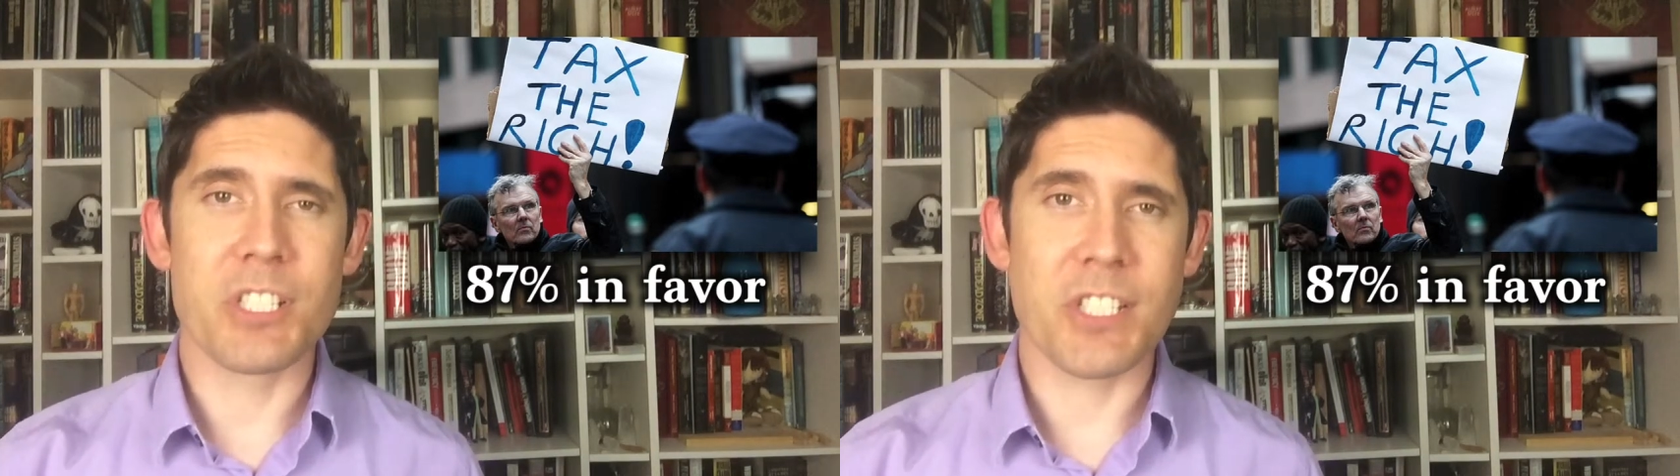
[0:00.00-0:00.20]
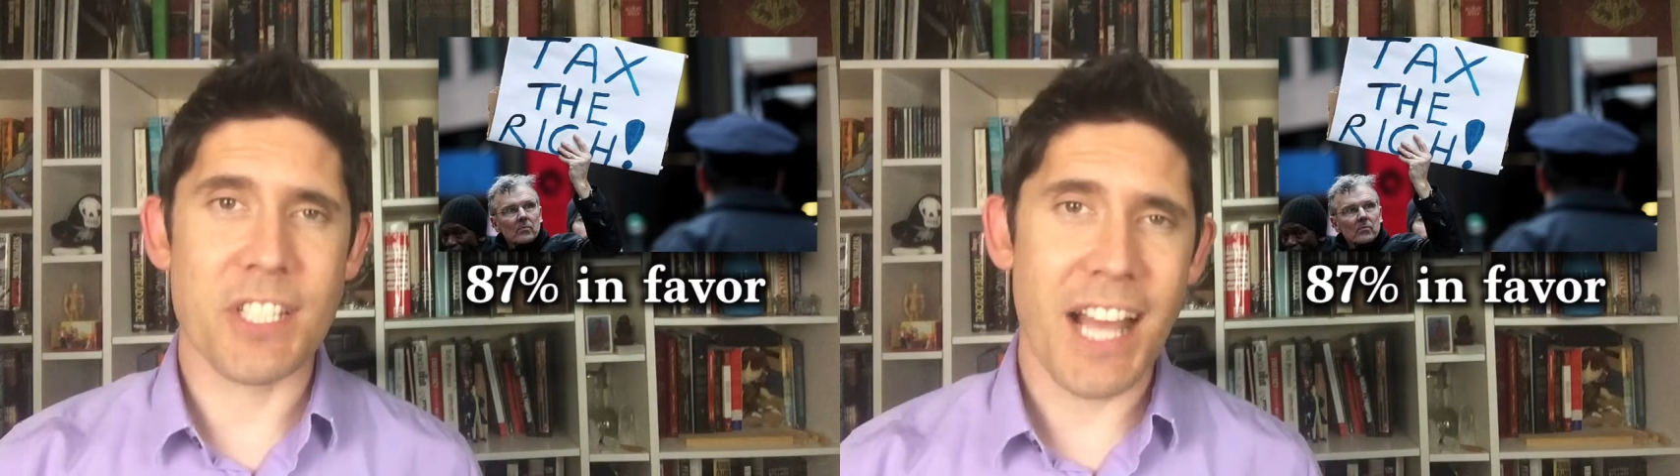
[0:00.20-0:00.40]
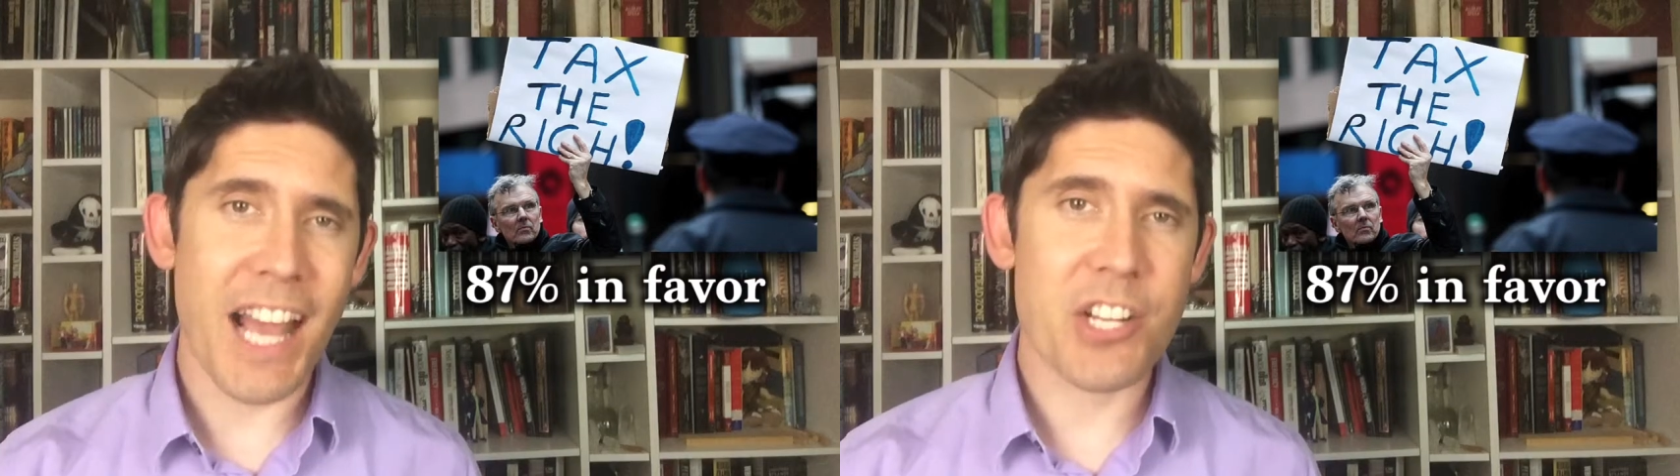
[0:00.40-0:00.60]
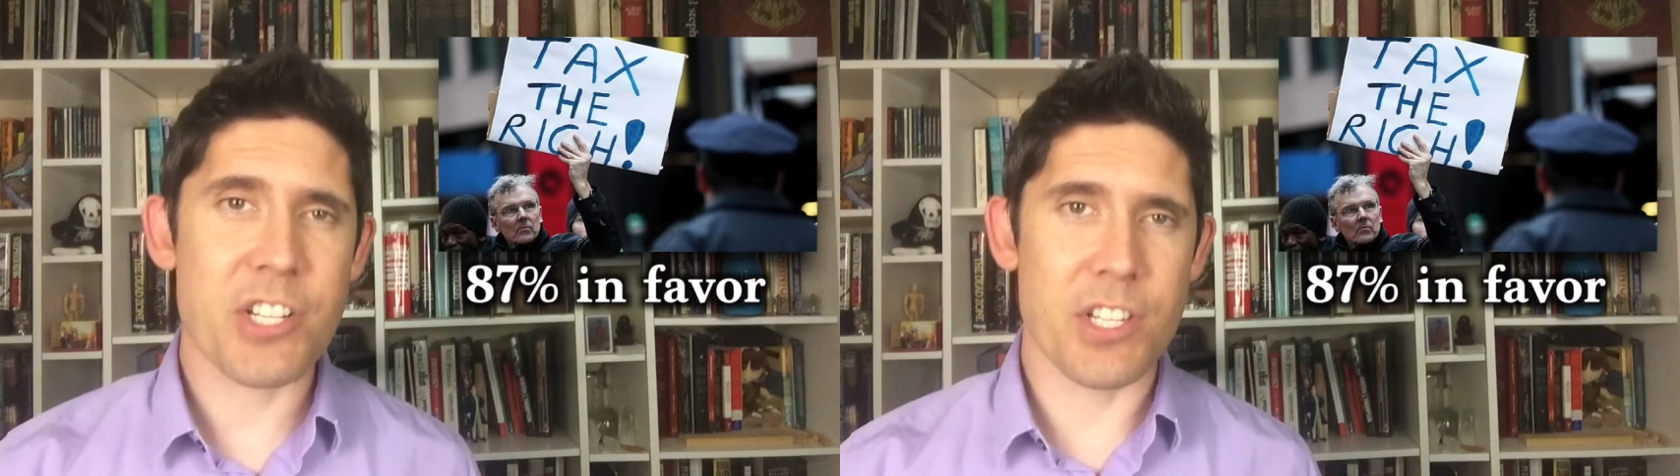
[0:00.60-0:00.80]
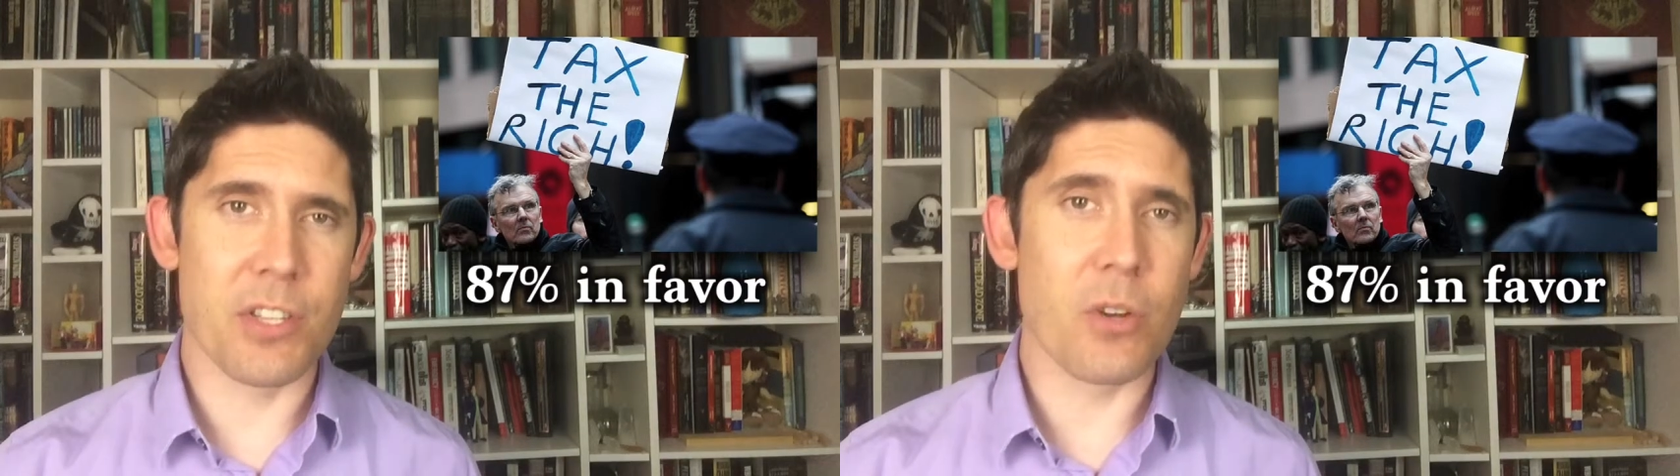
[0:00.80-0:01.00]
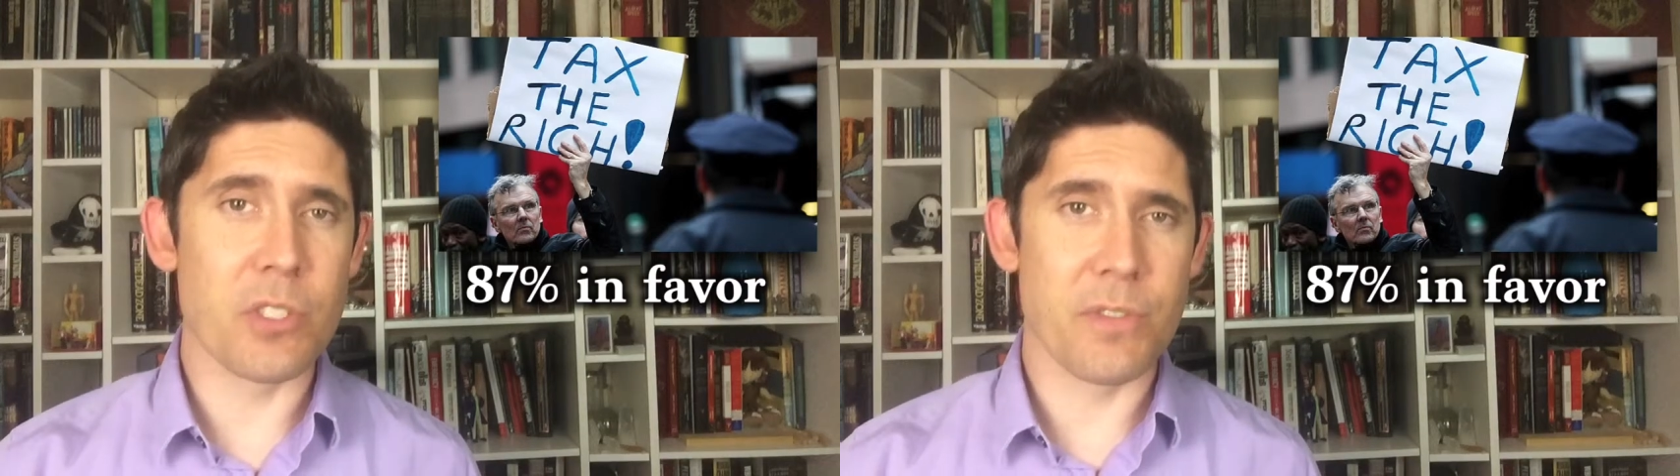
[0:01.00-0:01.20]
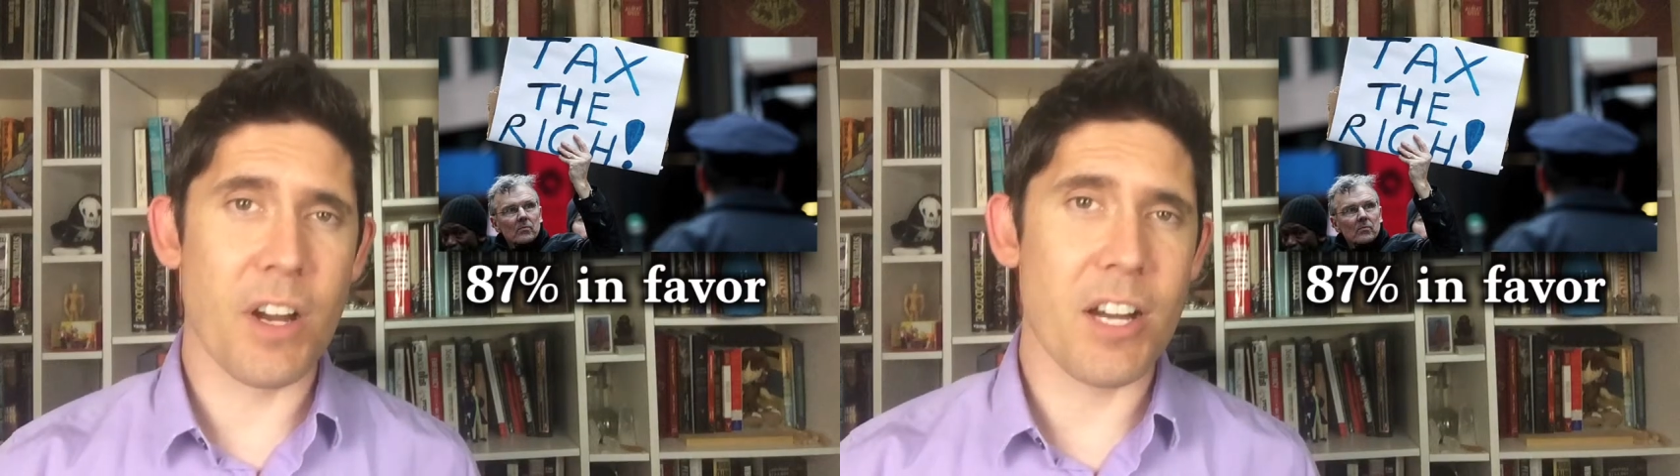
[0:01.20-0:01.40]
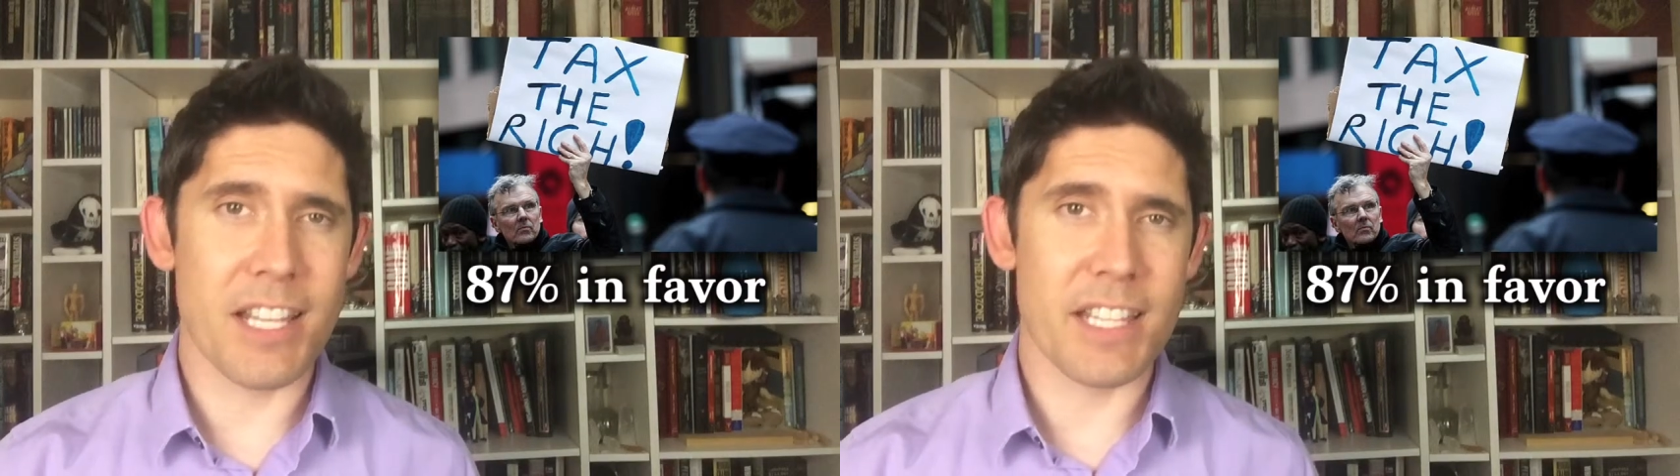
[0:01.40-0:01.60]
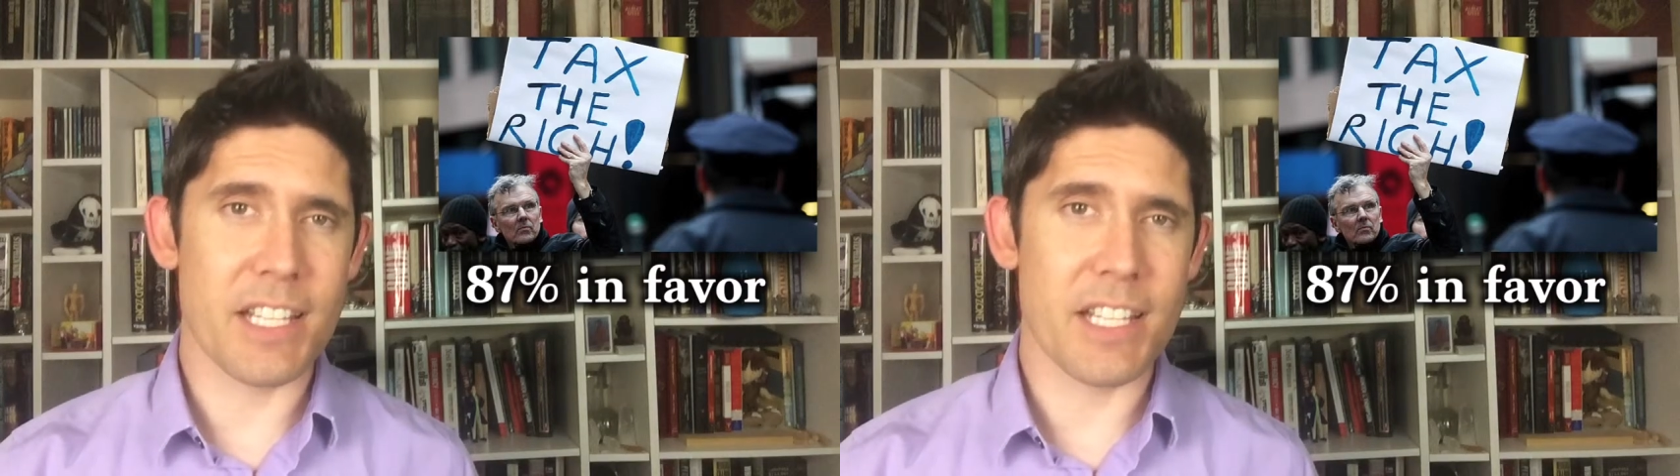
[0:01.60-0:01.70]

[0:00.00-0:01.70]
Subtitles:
slashed those very